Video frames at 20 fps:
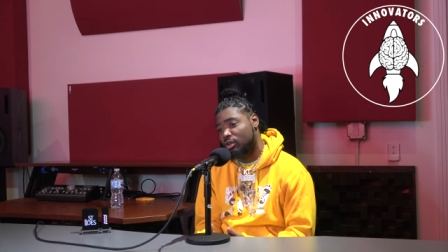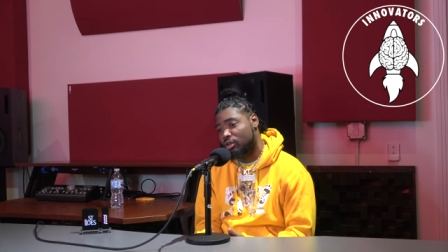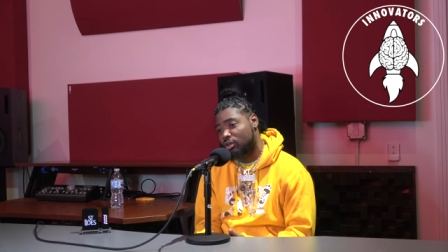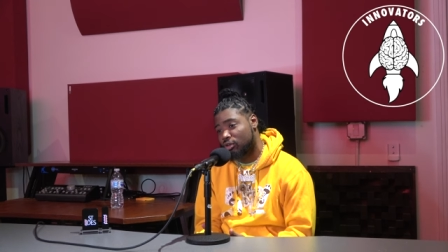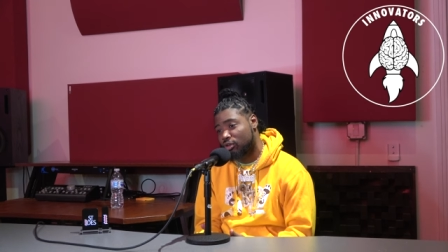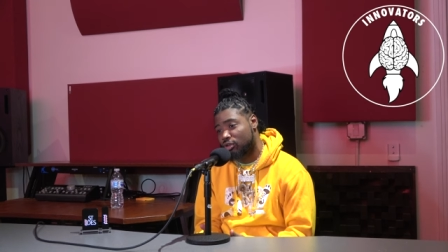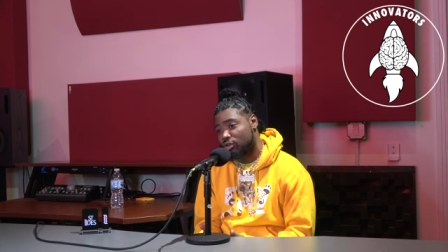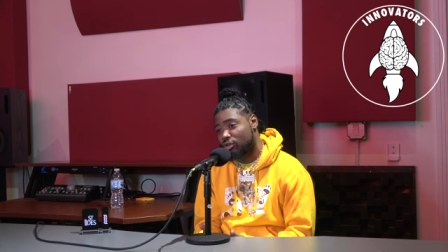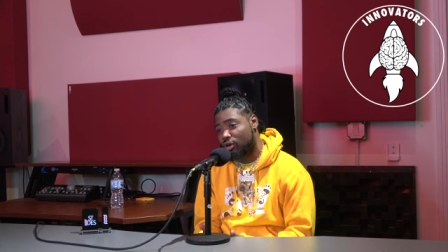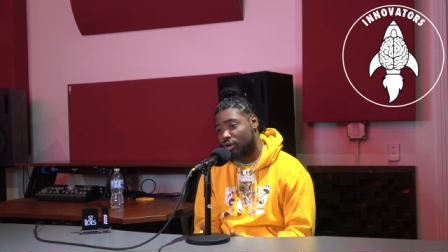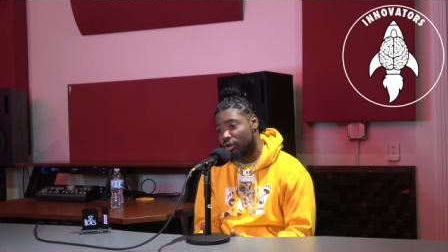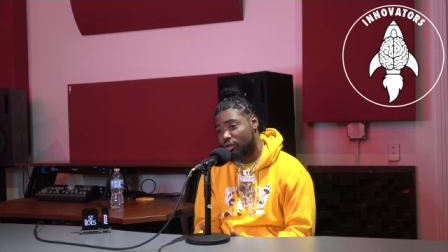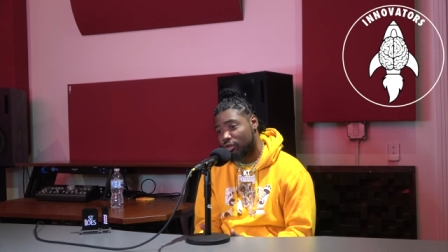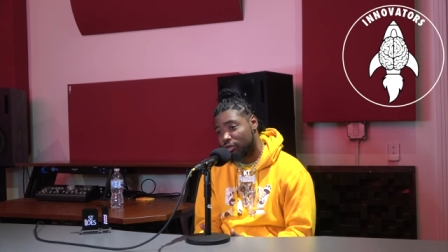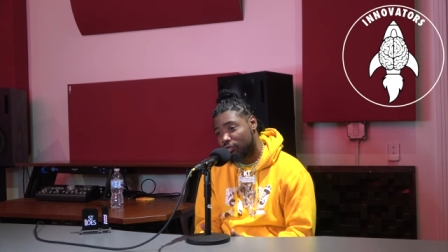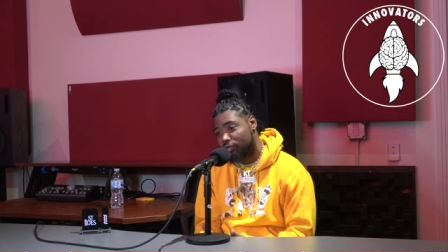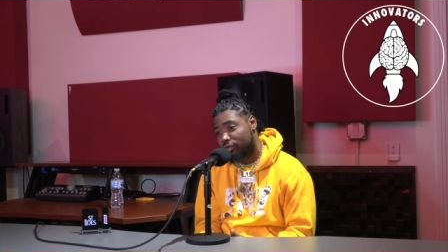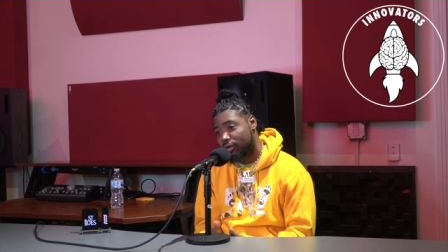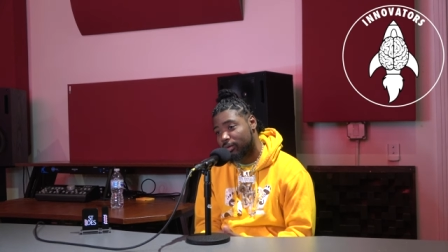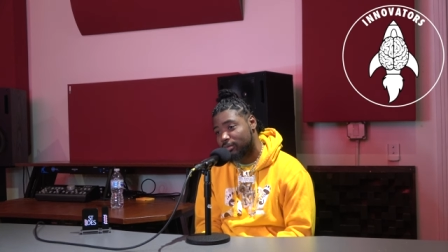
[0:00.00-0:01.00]
do you are
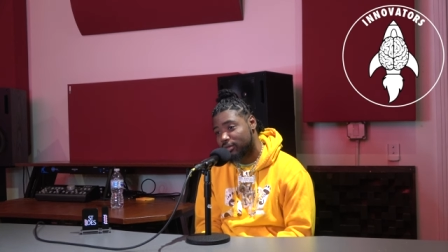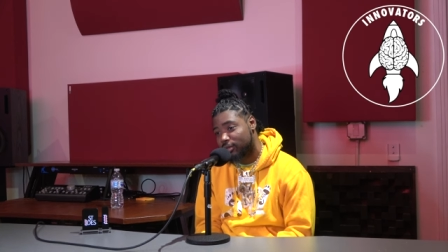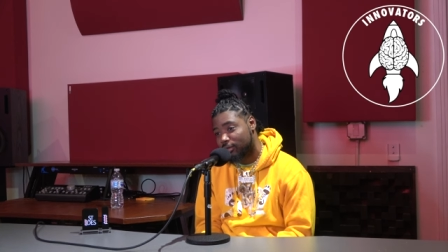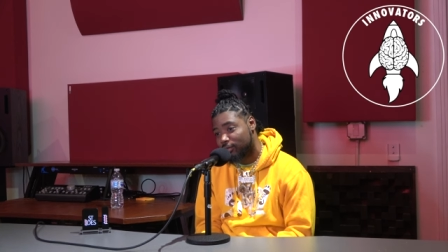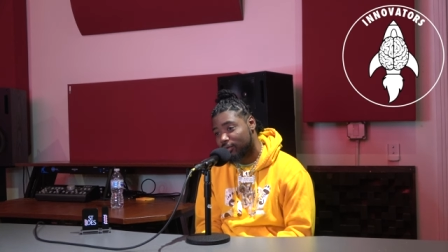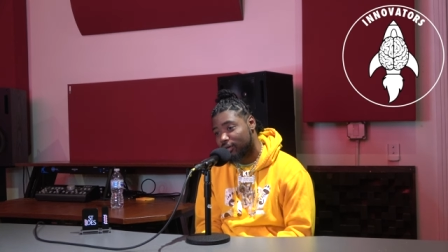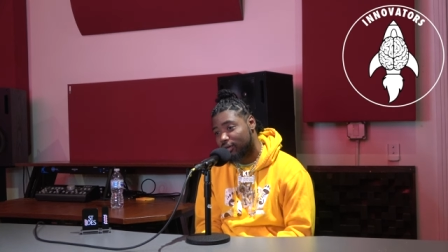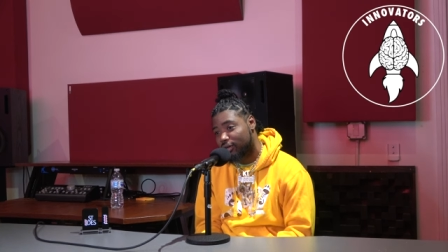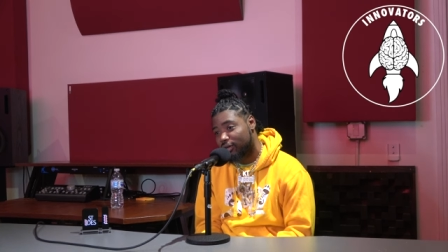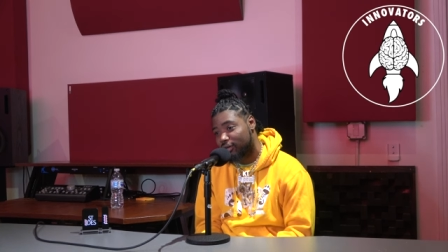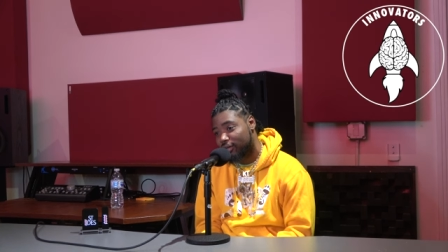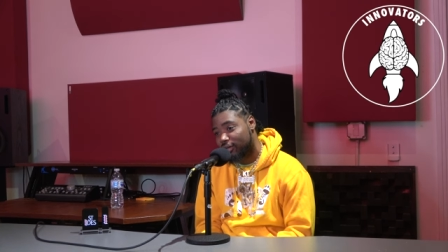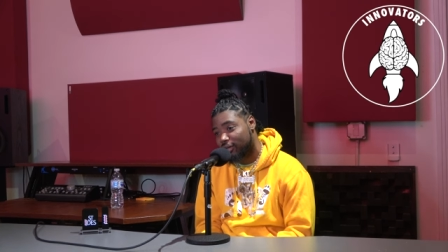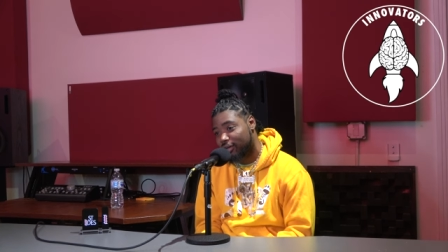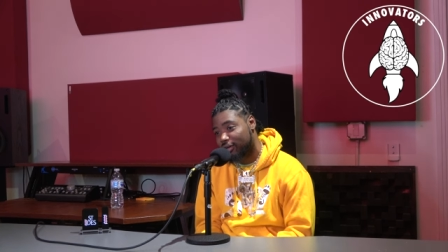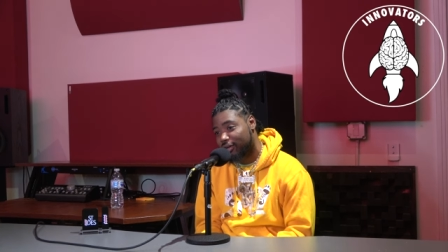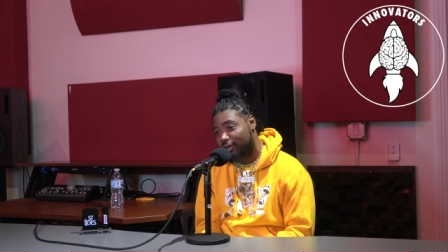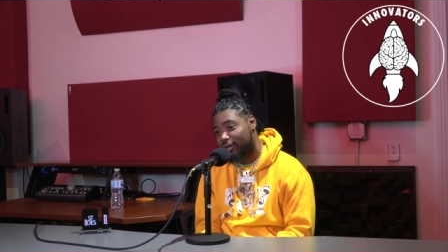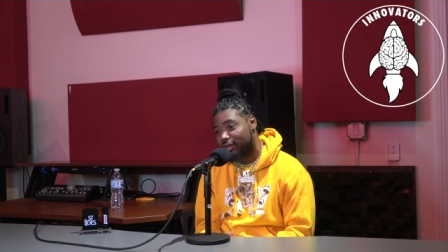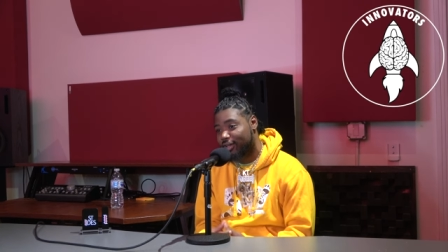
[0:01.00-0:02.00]
you from somewhere in
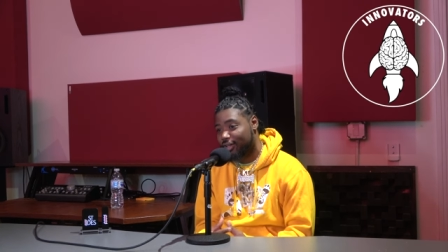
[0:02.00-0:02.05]
there?